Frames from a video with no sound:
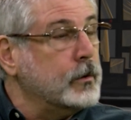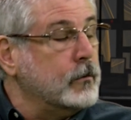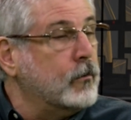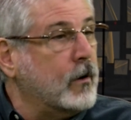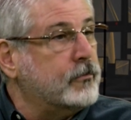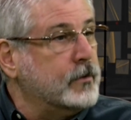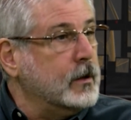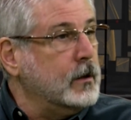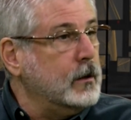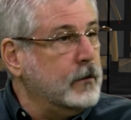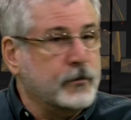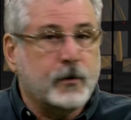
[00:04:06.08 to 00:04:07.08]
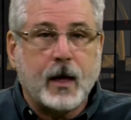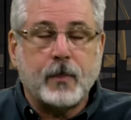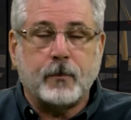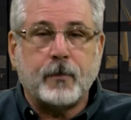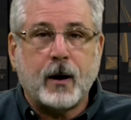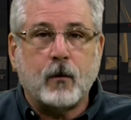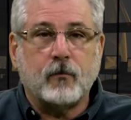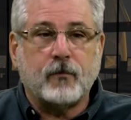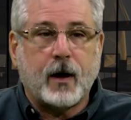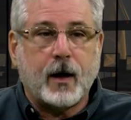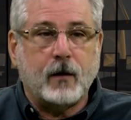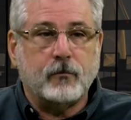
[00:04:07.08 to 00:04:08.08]
roughly, if you count the Power
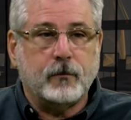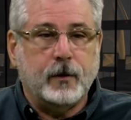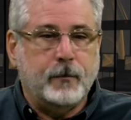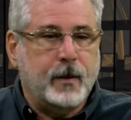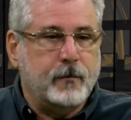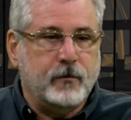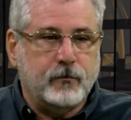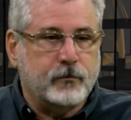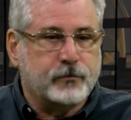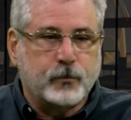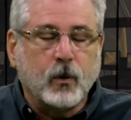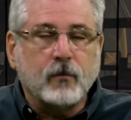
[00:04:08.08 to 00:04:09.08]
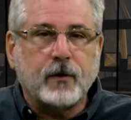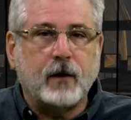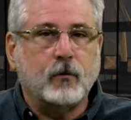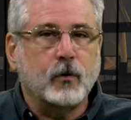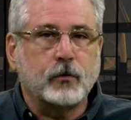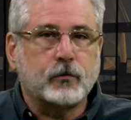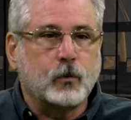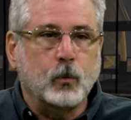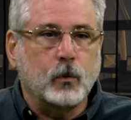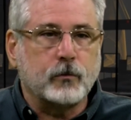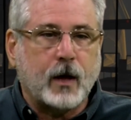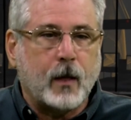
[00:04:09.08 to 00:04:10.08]
Five, and maybe 4 or 5 other
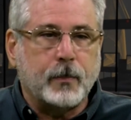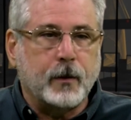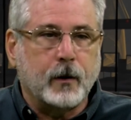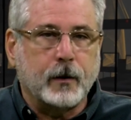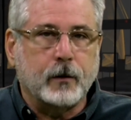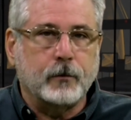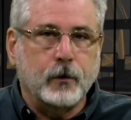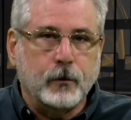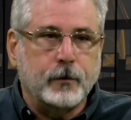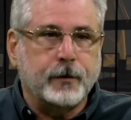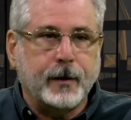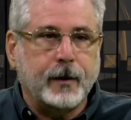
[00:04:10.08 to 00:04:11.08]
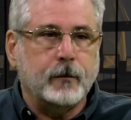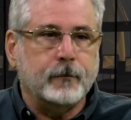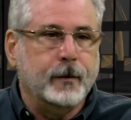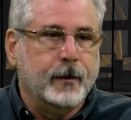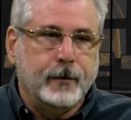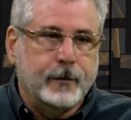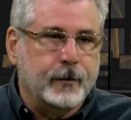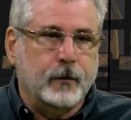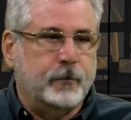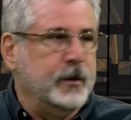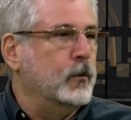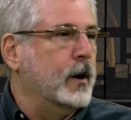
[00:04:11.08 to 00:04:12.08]
schools out there, Notre Dame,
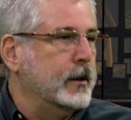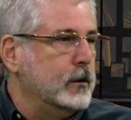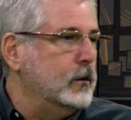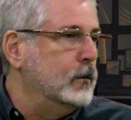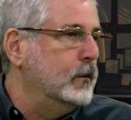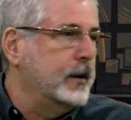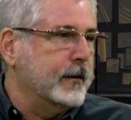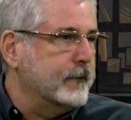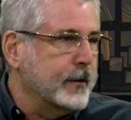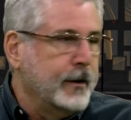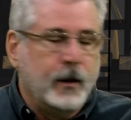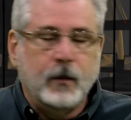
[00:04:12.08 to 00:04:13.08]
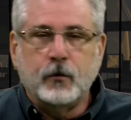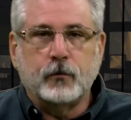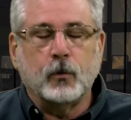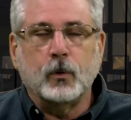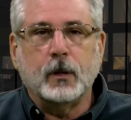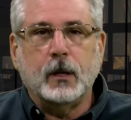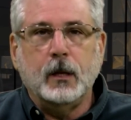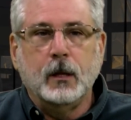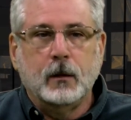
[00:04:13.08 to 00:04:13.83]
BYU, whatever. There's only,